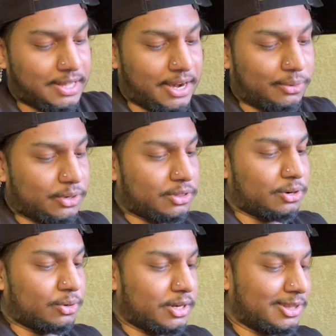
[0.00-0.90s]
that I would have
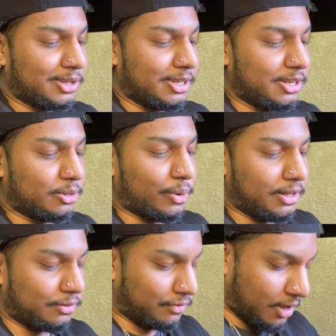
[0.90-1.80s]
thrown in the
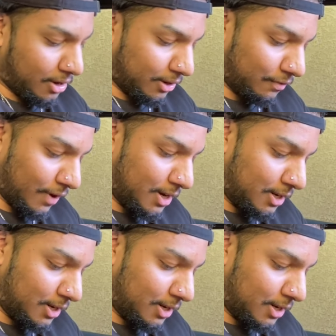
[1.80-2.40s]
regular vlog if I